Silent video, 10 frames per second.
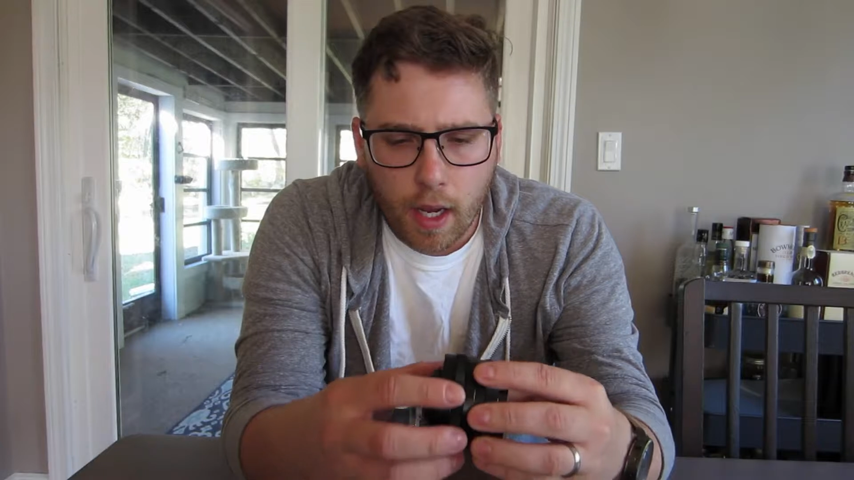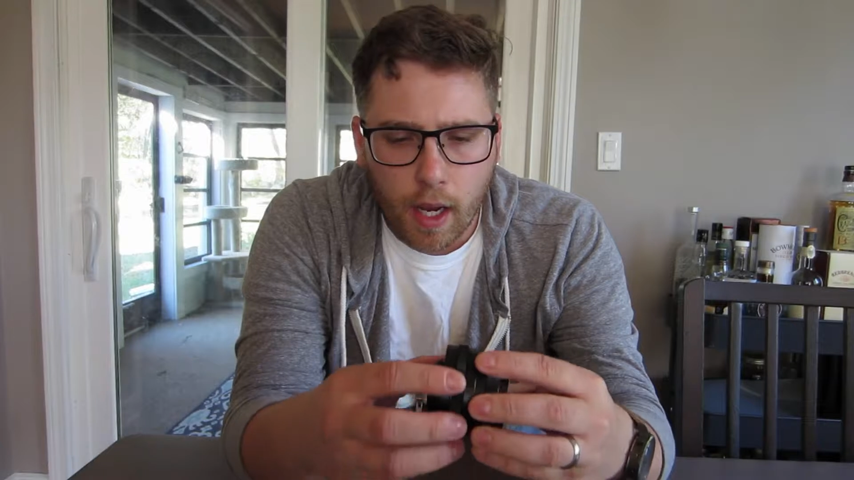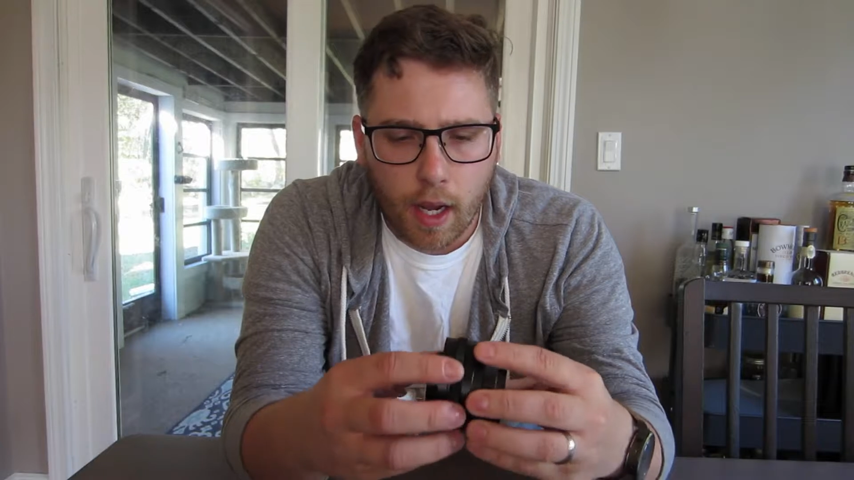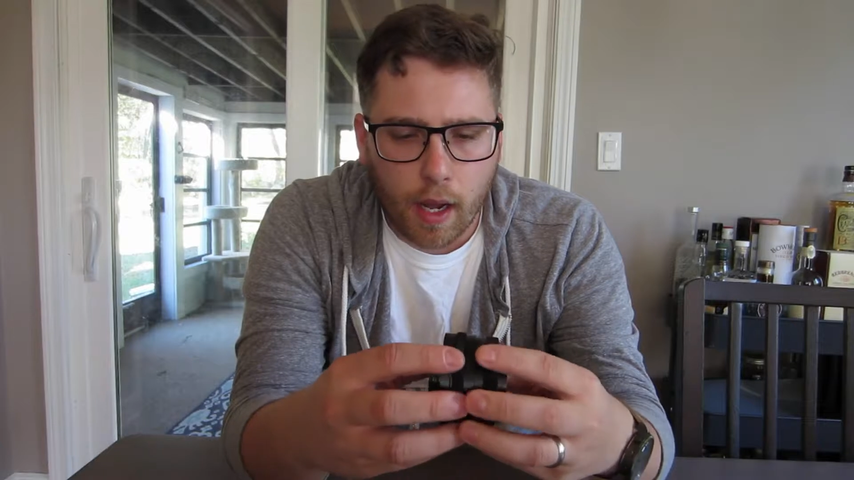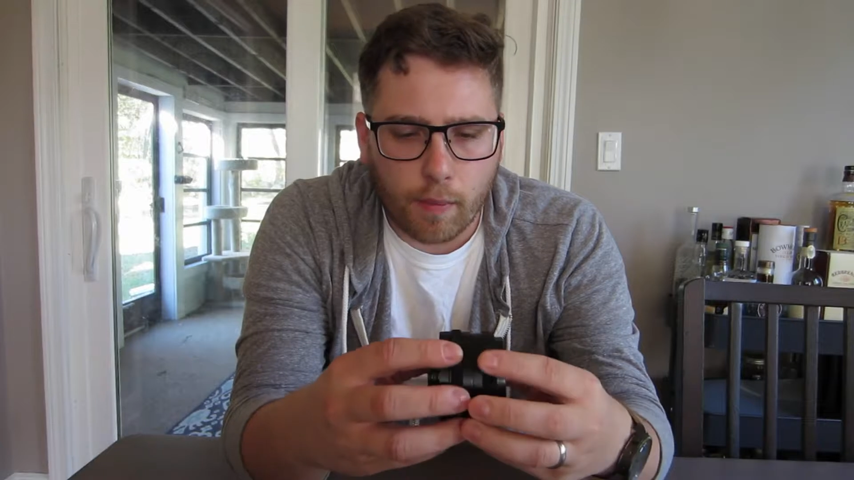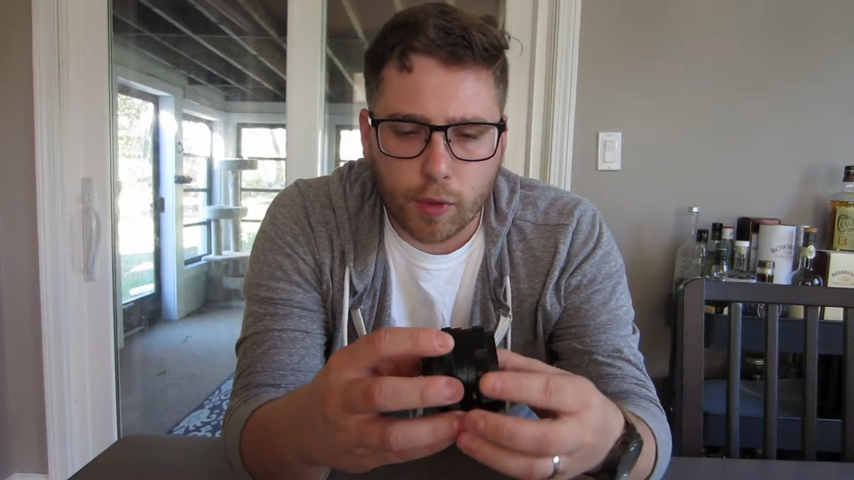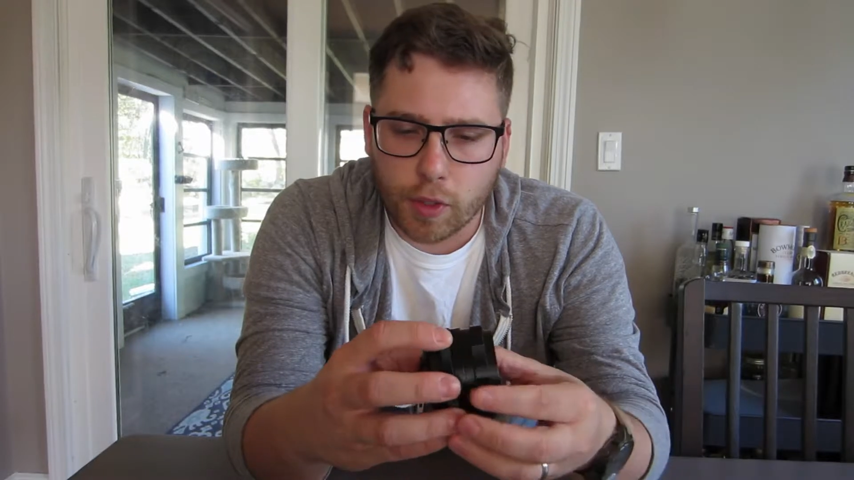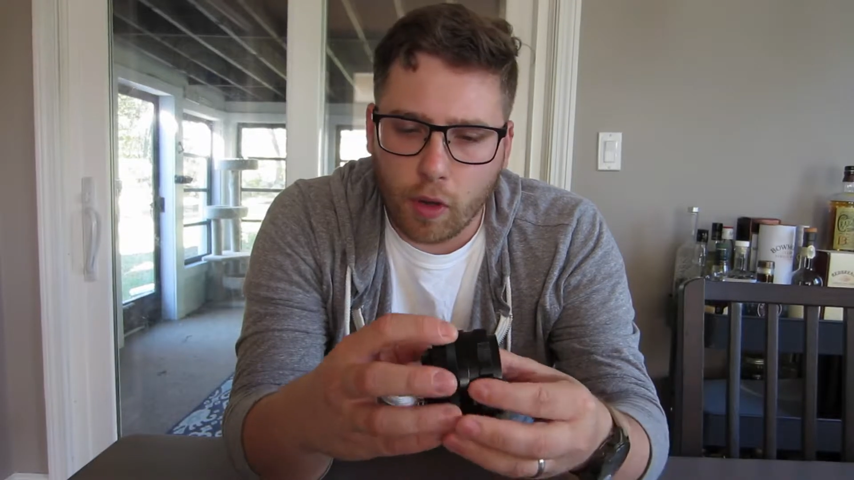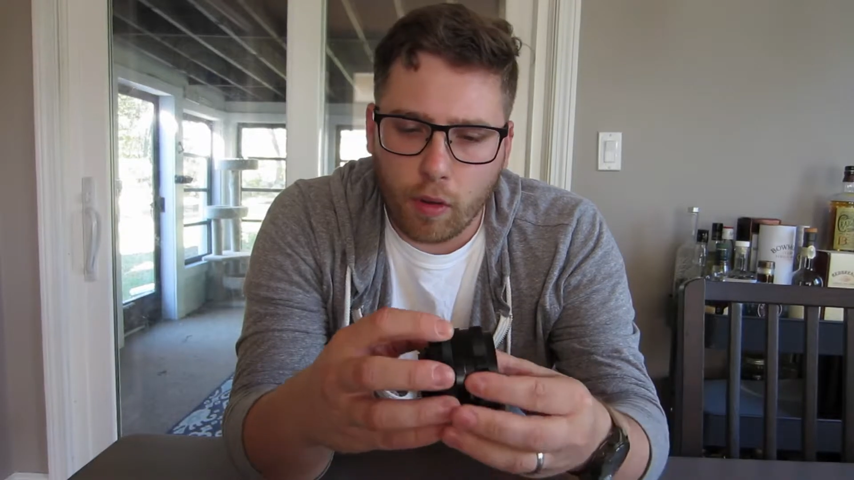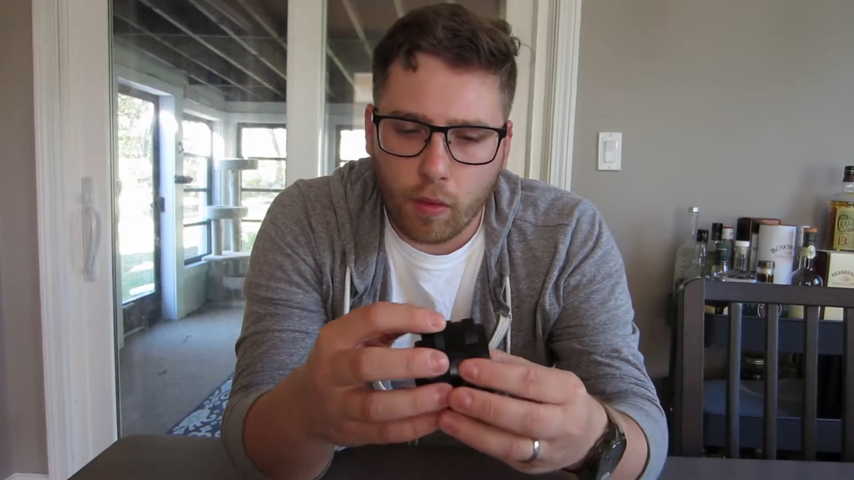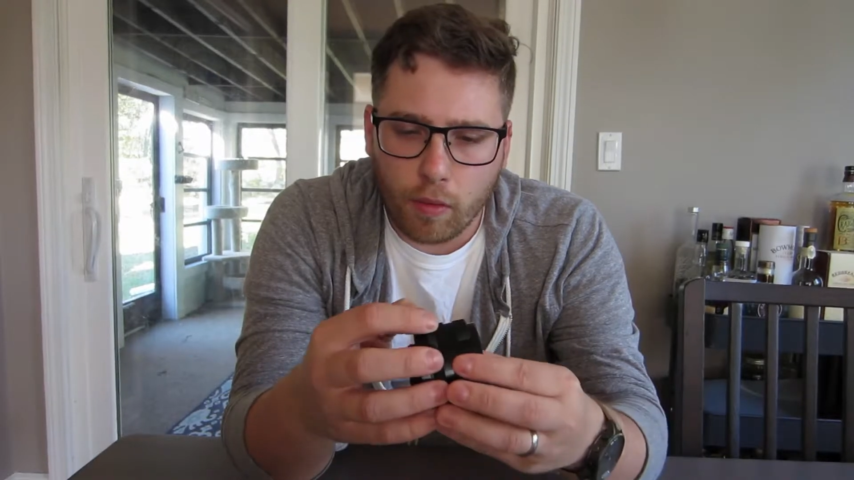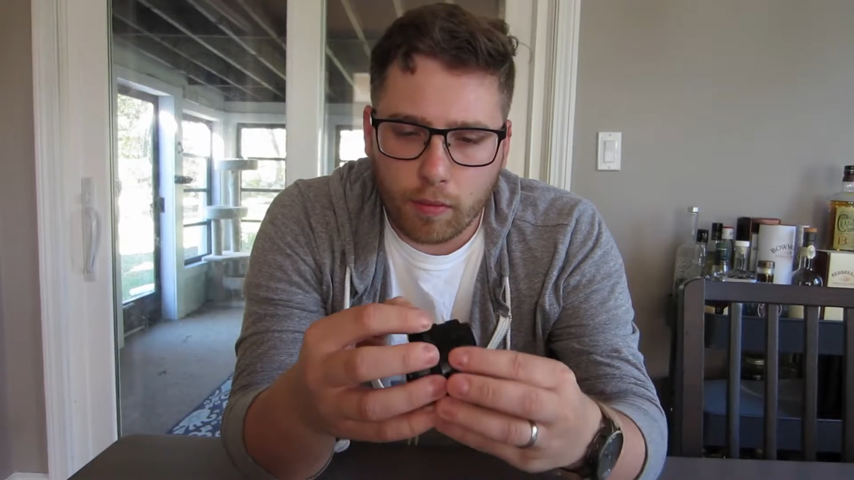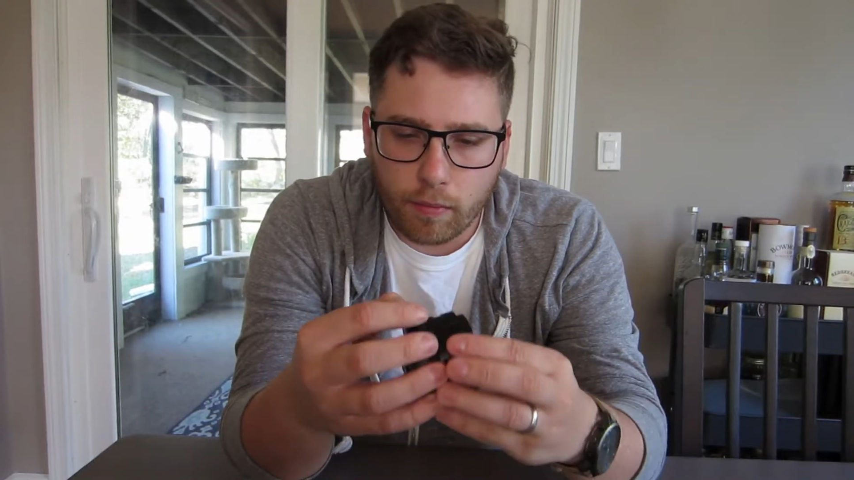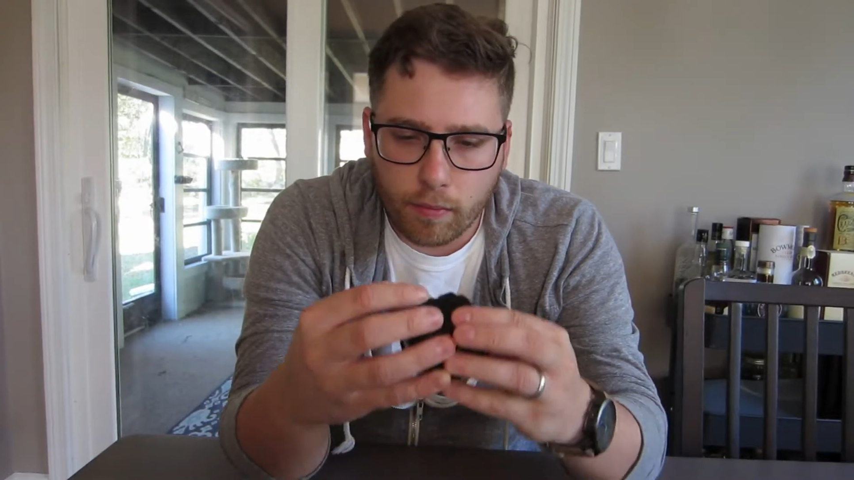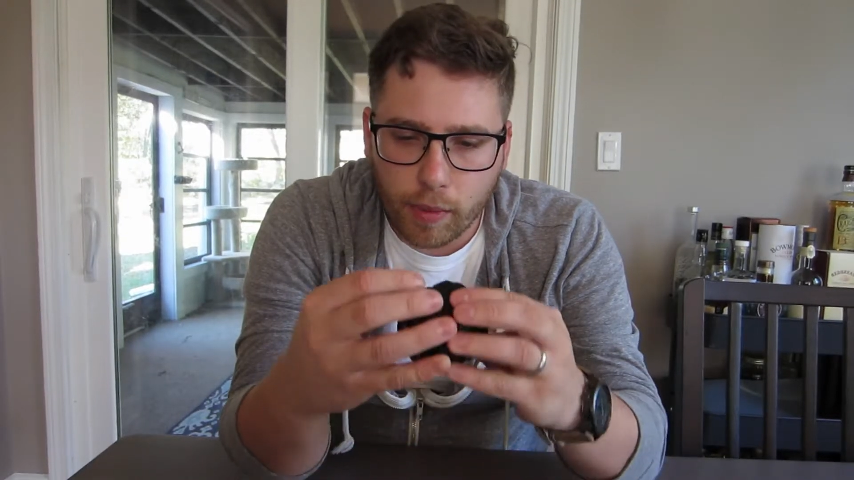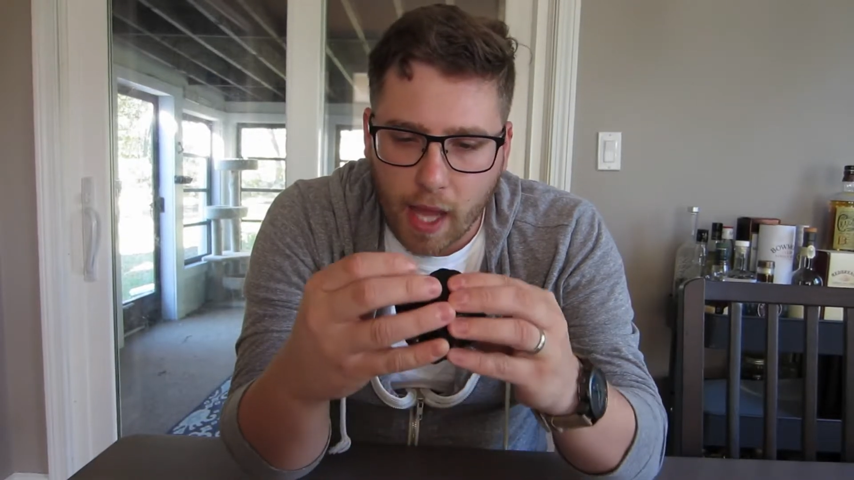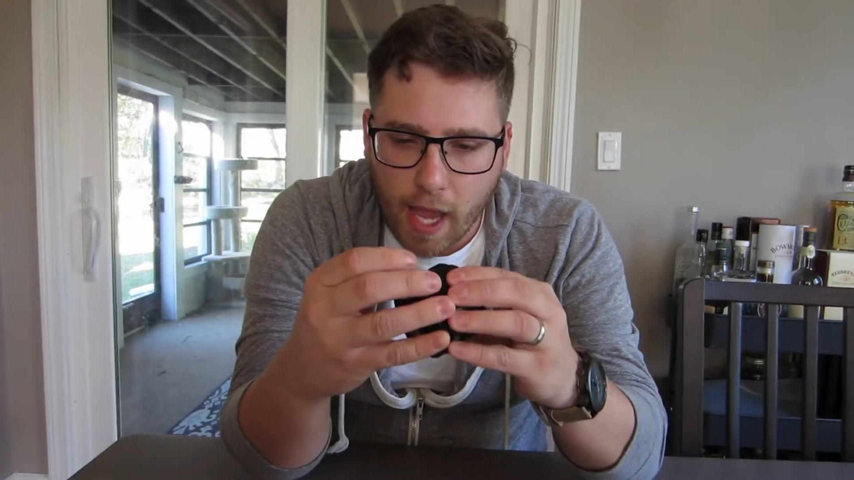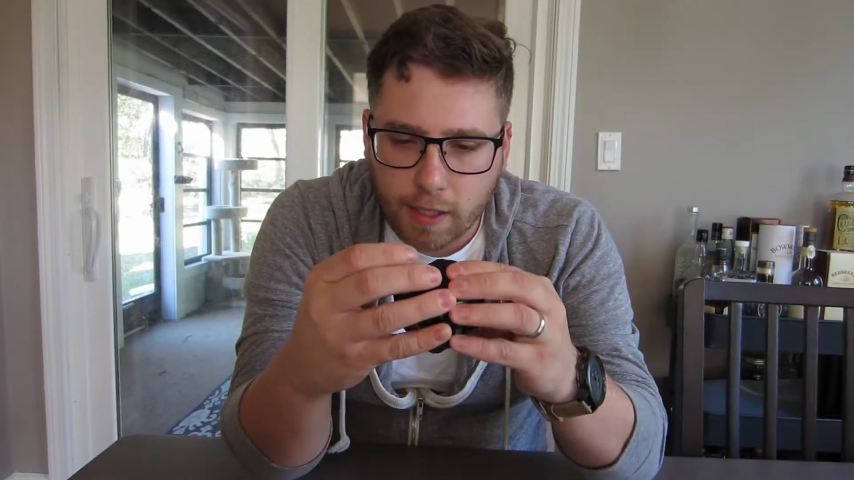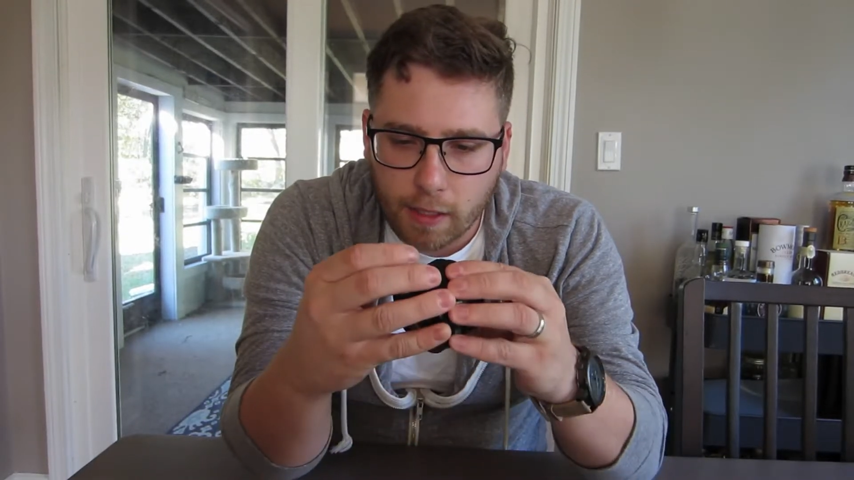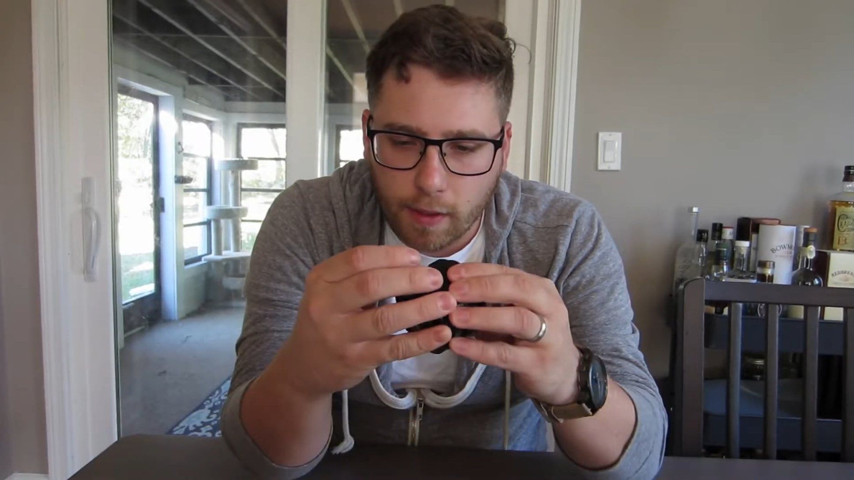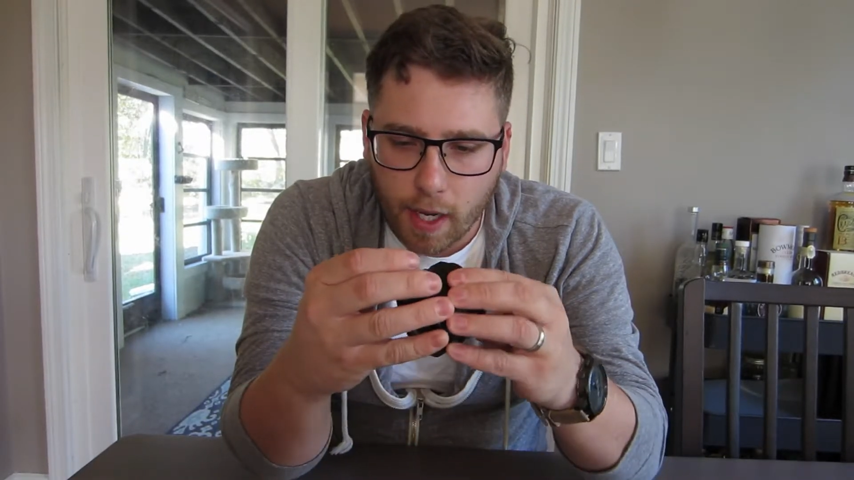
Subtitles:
There's no plastic